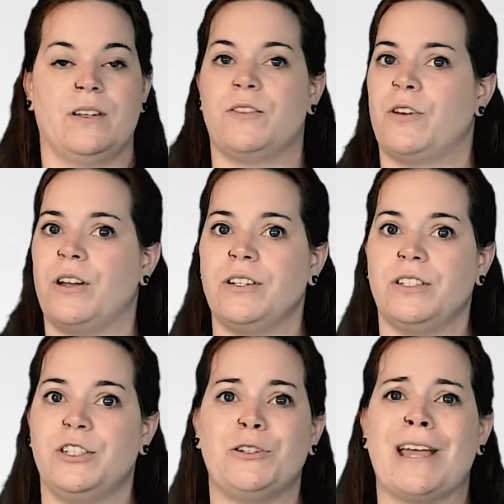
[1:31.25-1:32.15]
Third,
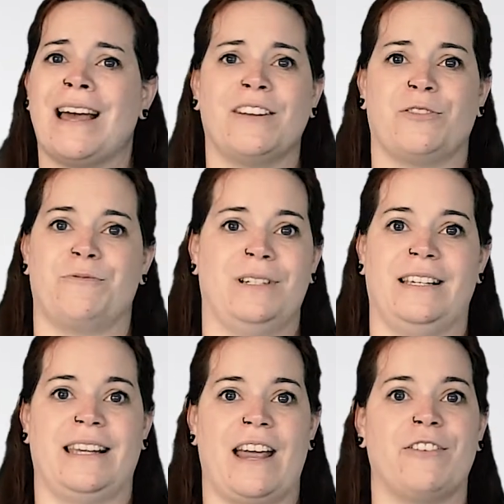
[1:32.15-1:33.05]
you cannot really
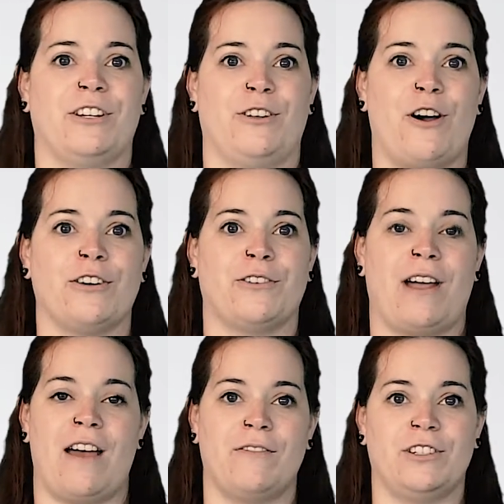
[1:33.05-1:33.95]
carry along your
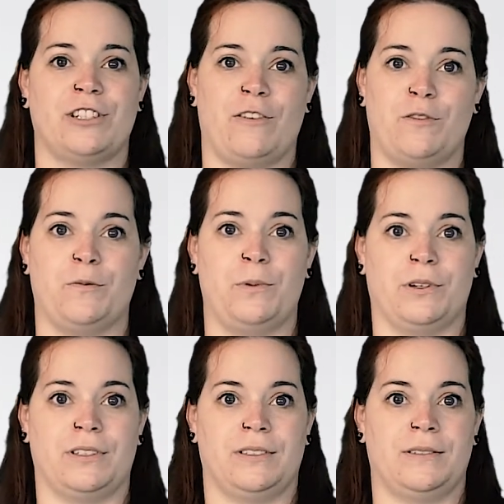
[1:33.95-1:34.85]
heavy shelf of
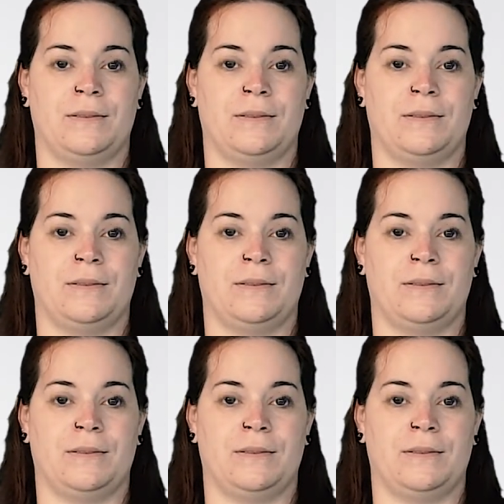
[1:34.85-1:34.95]
books.